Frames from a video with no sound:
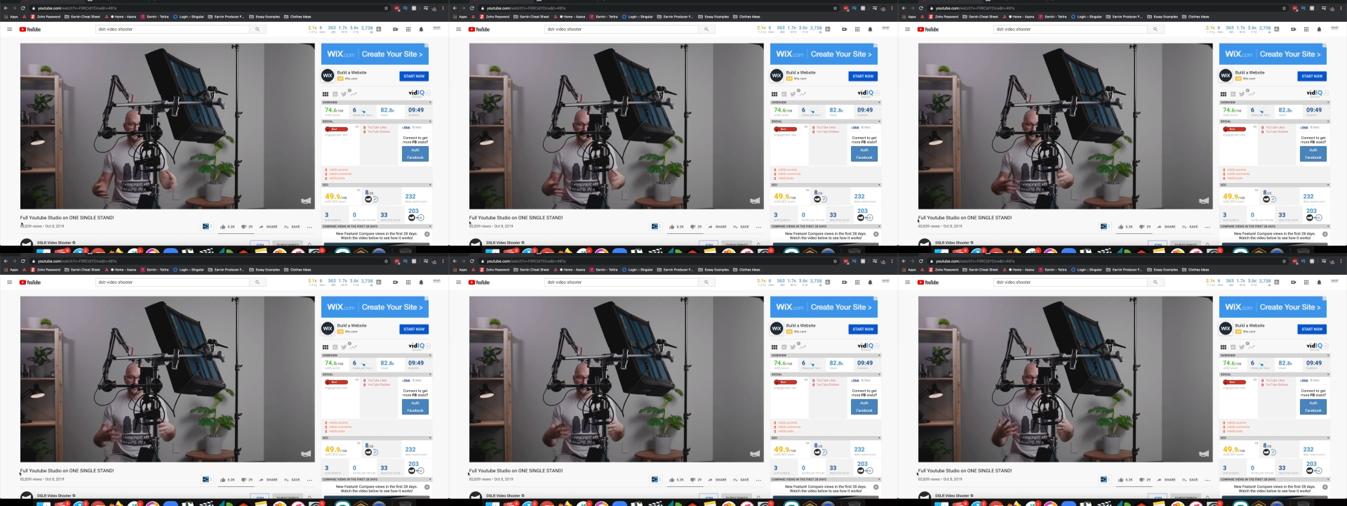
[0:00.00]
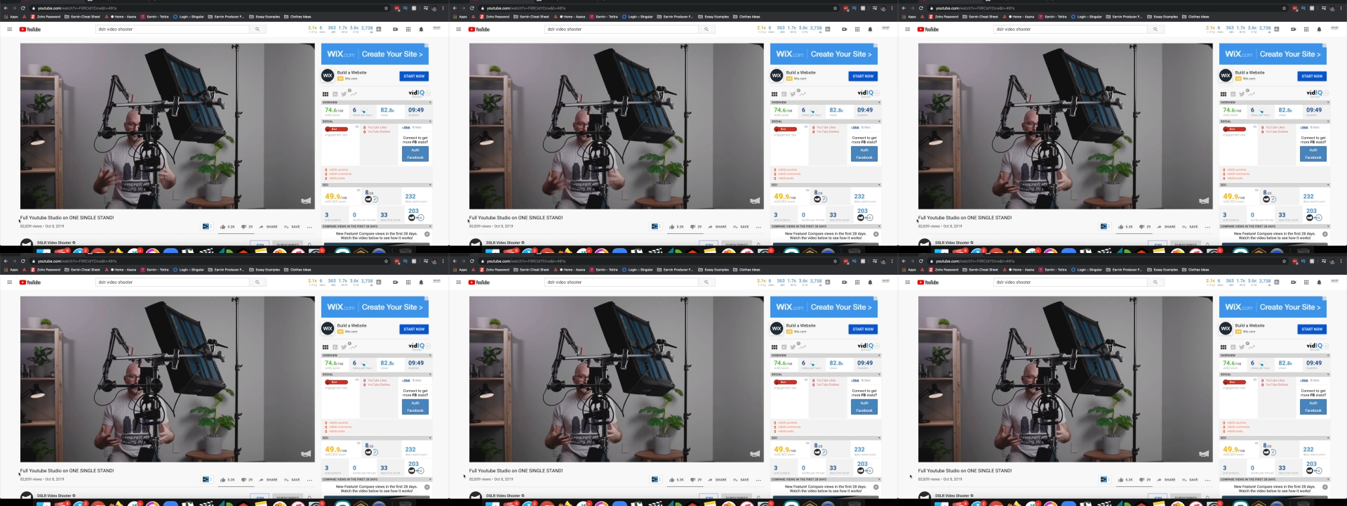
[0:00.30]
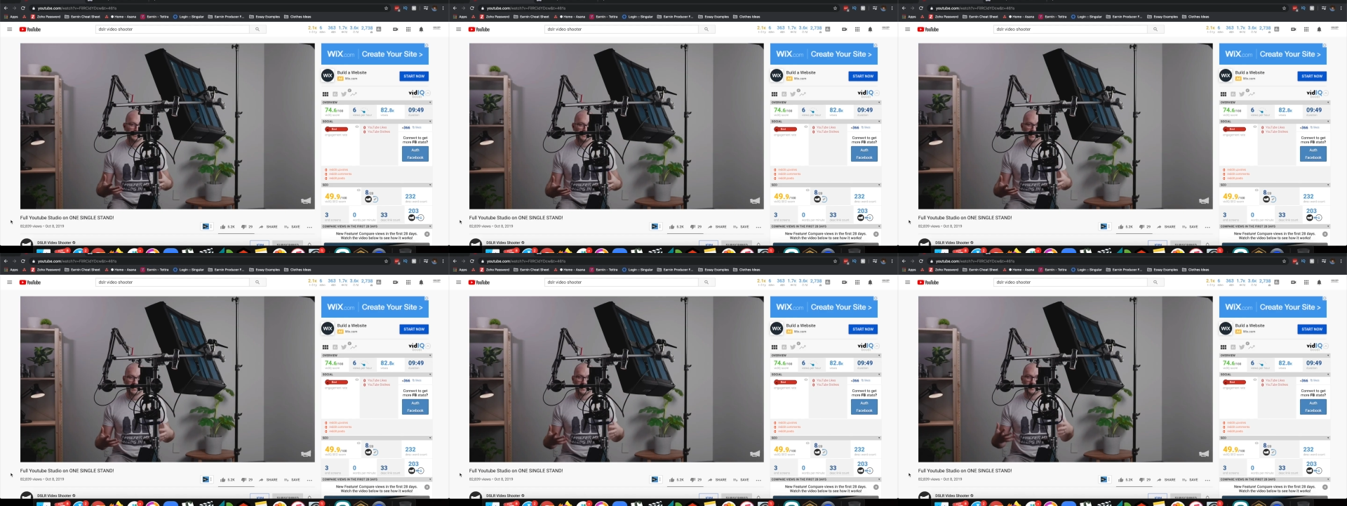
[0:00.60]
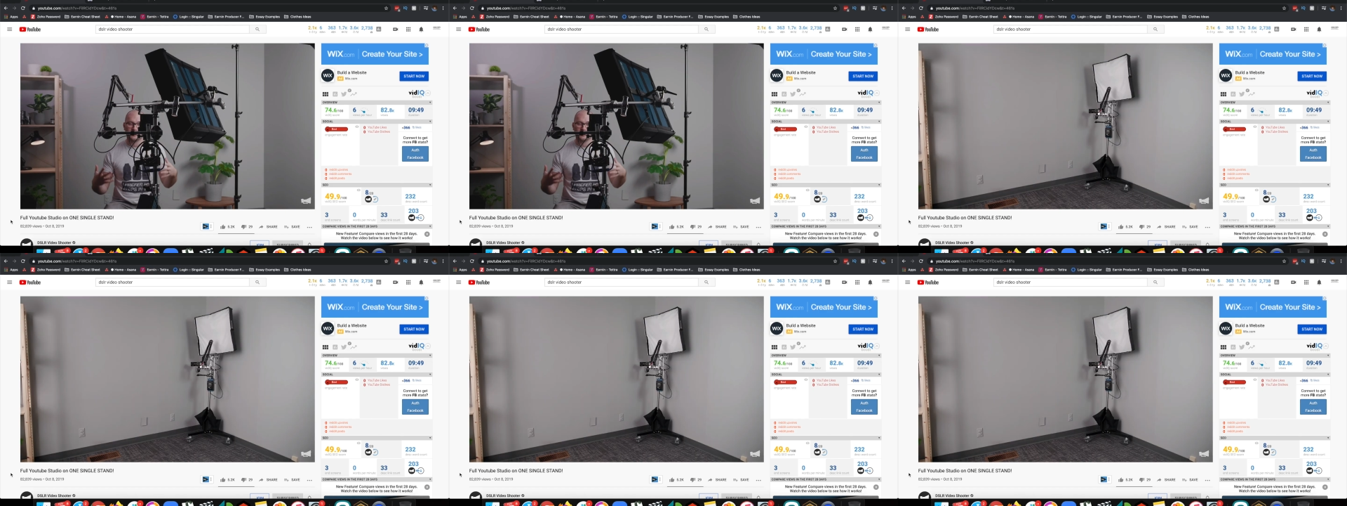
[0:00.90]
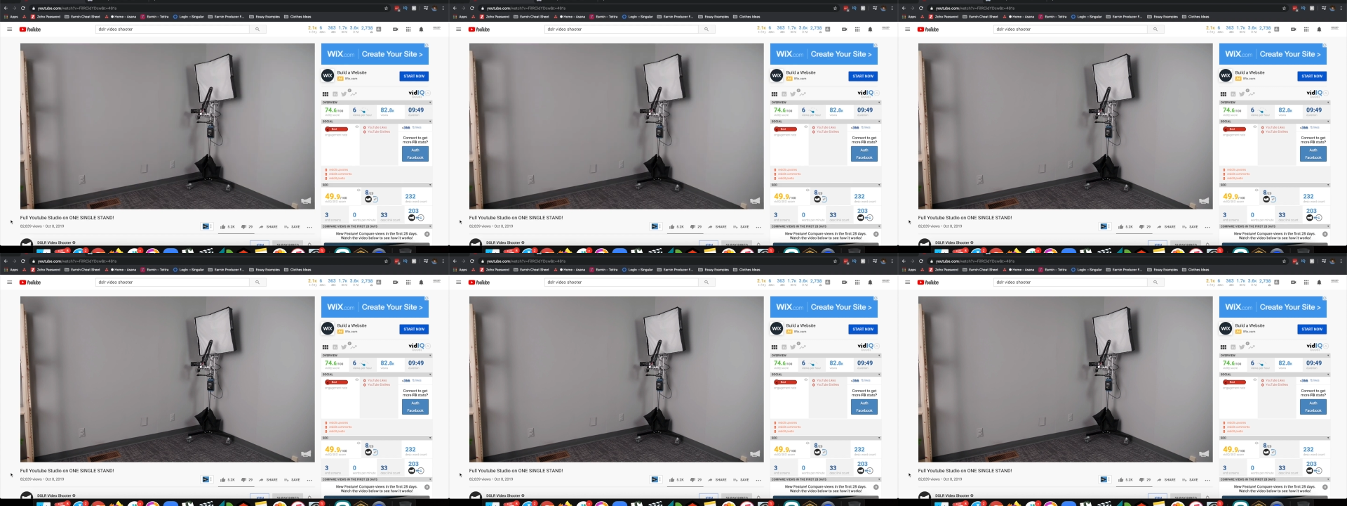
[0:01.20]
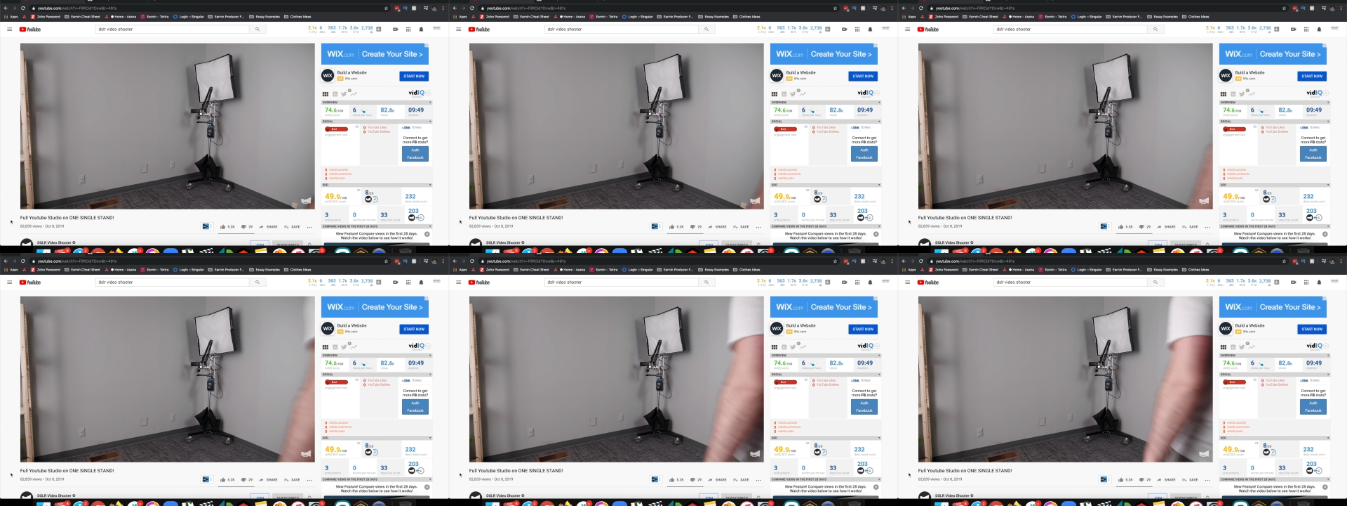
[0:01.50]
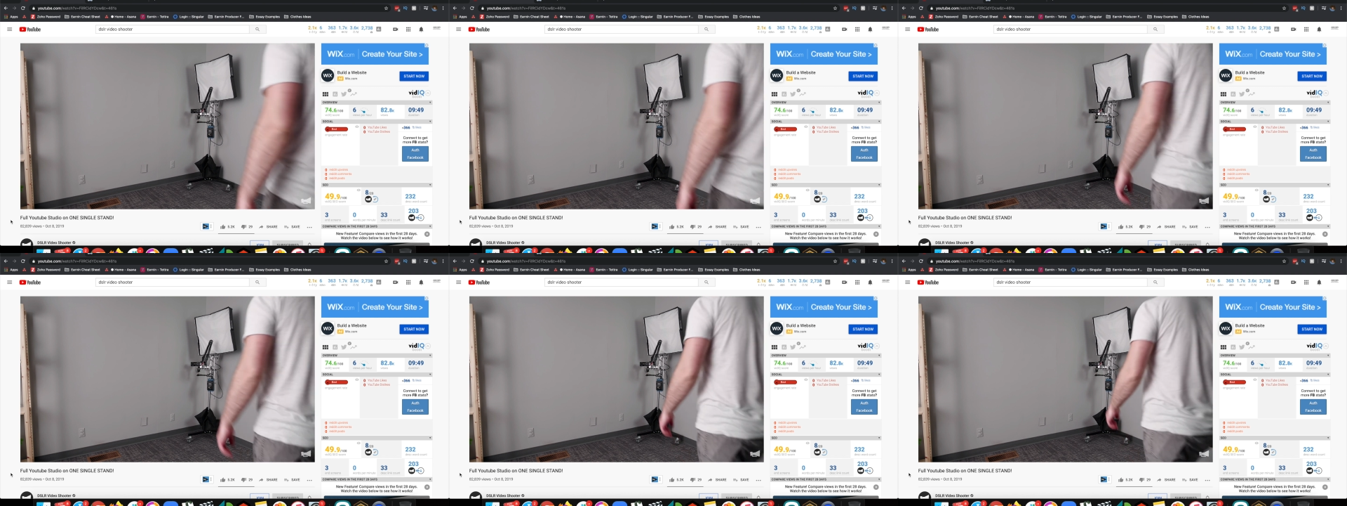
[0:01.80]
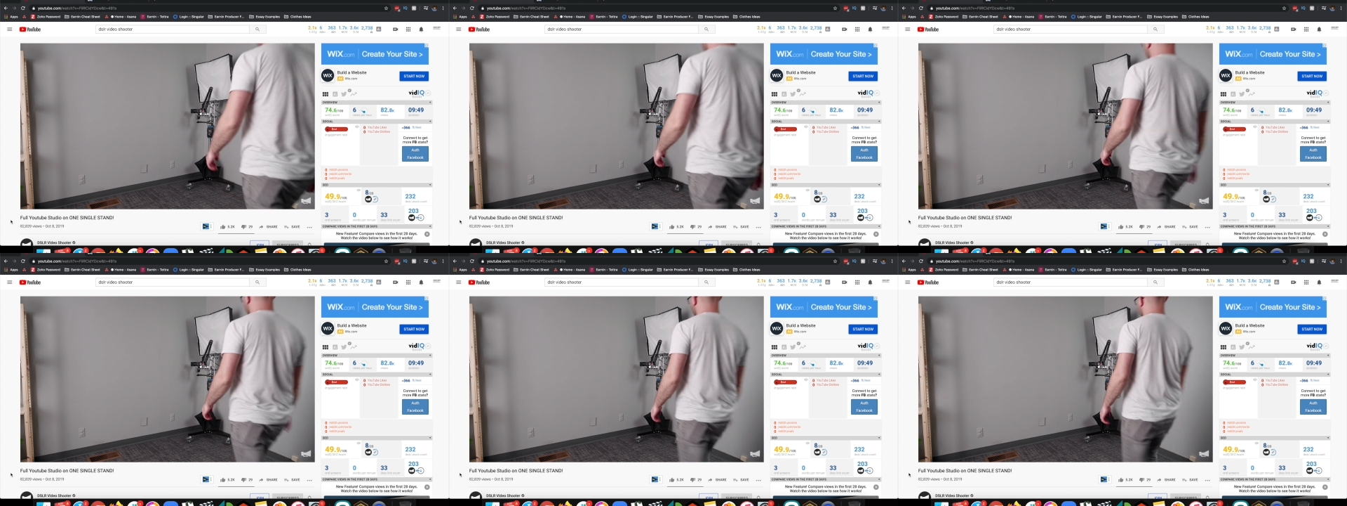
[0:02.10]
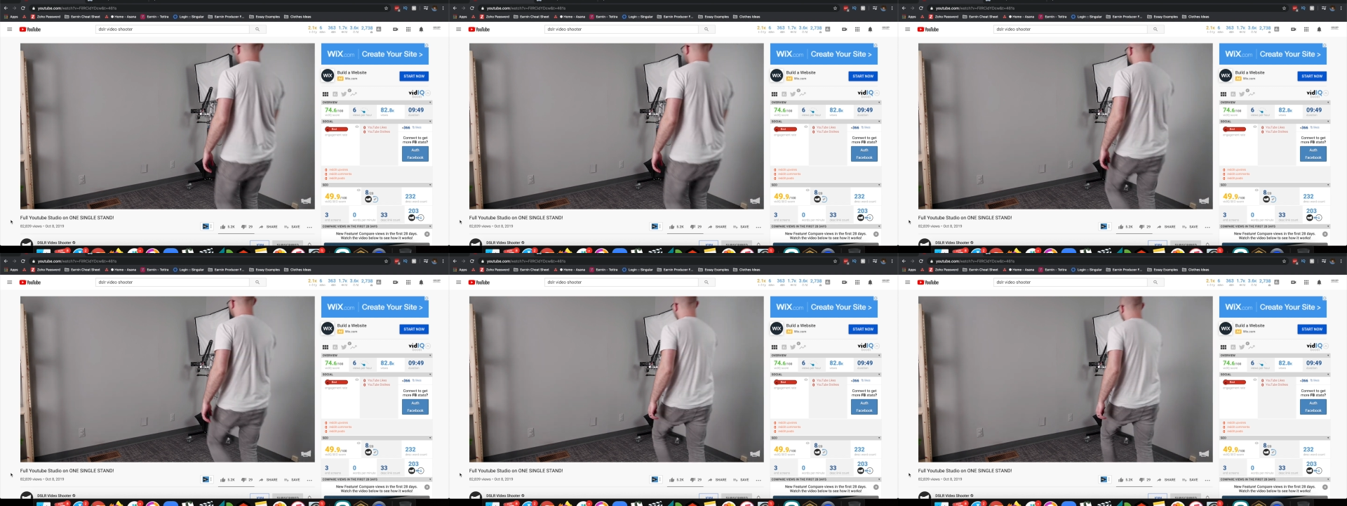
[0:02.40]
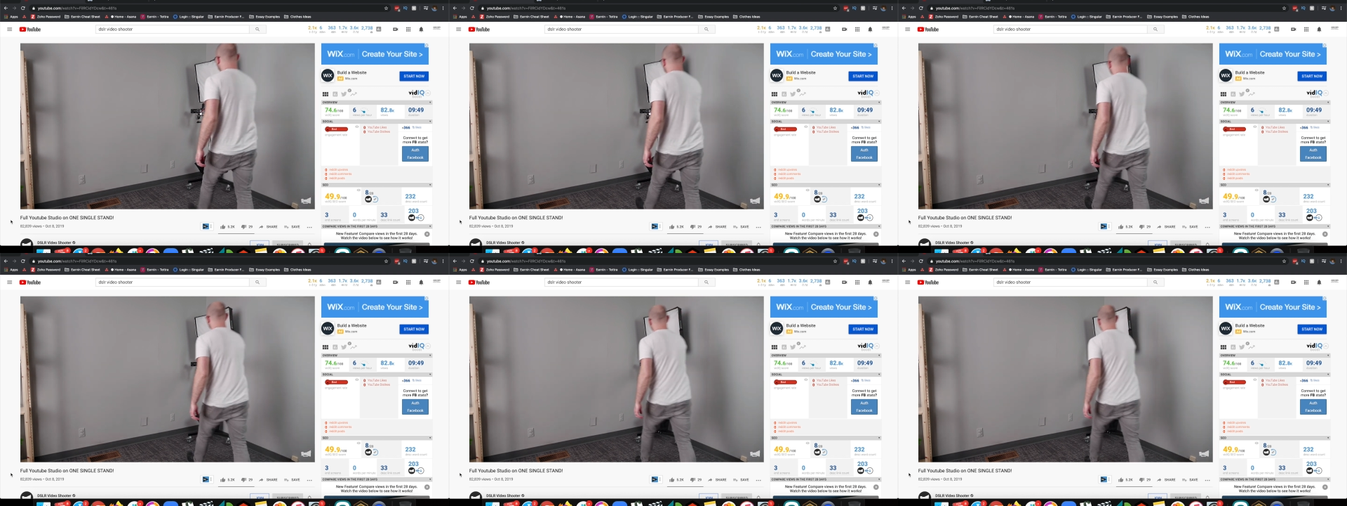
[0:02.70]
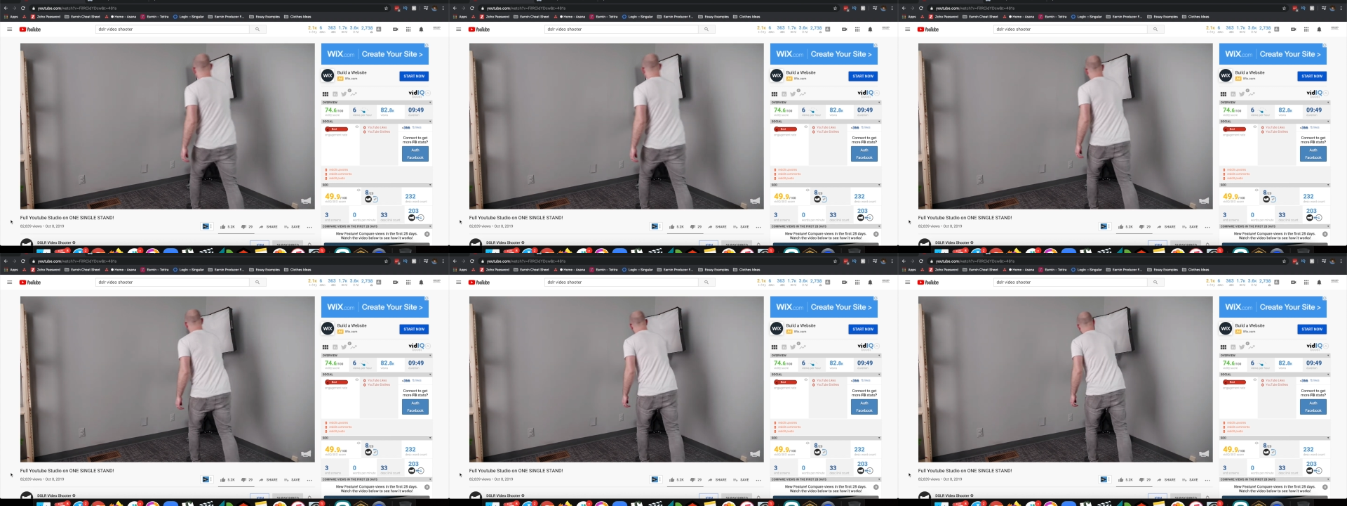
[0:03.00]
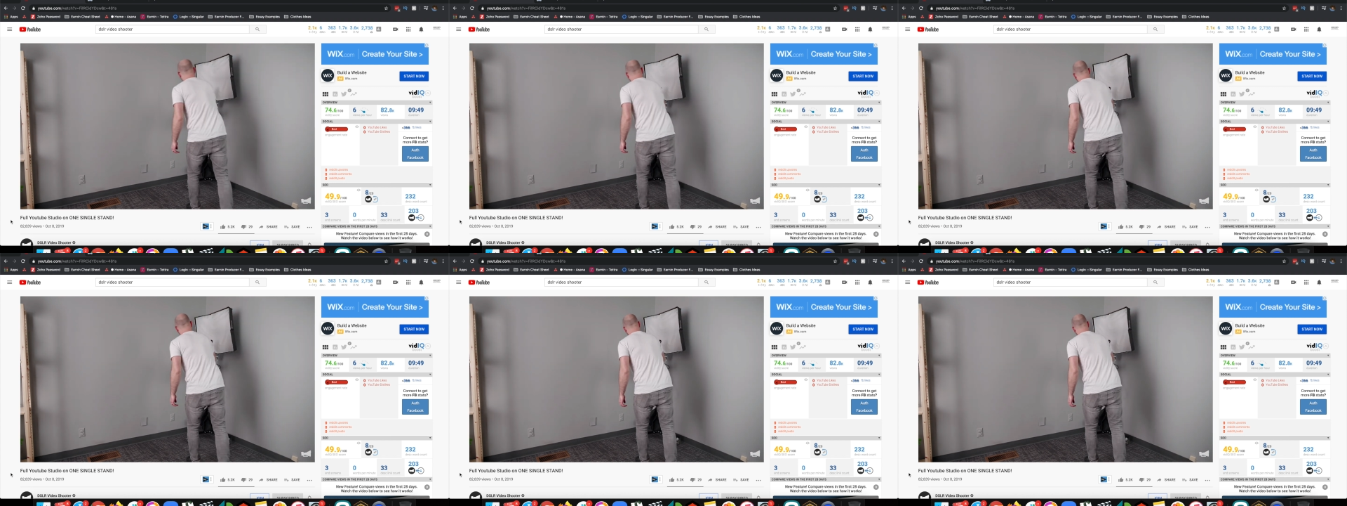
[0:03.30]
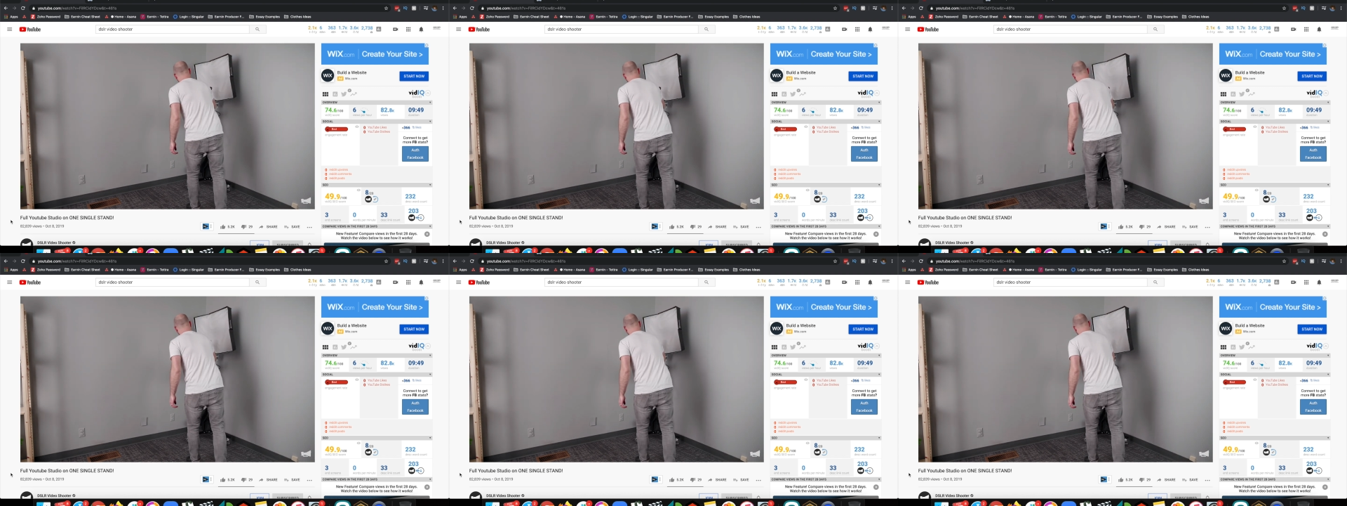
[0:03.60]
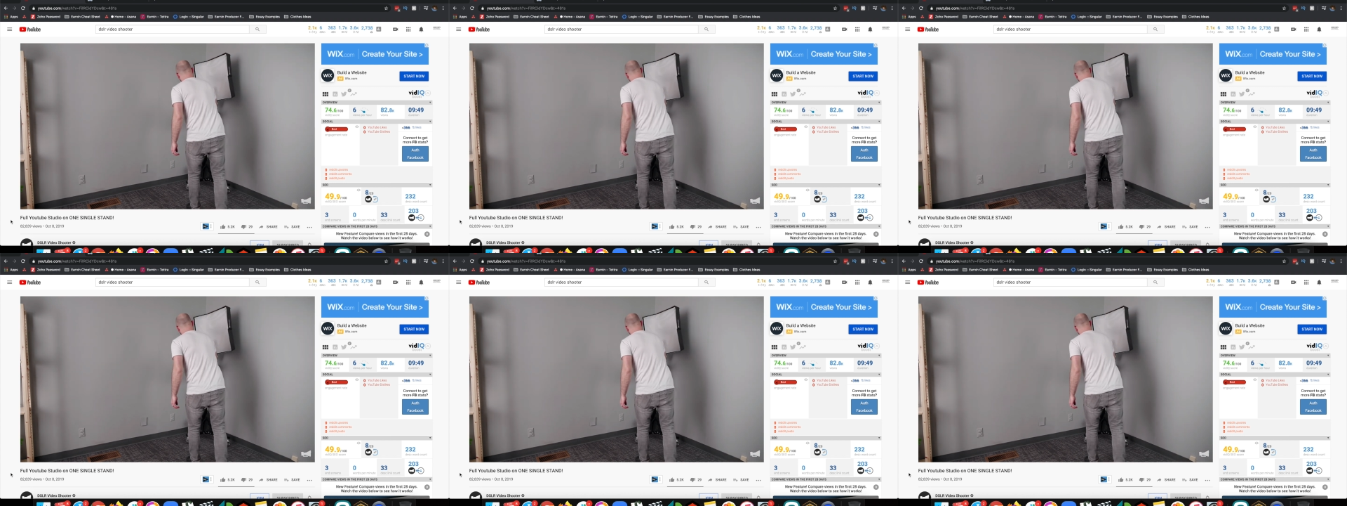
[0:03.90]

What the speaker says: Nobody's mouth can be seen.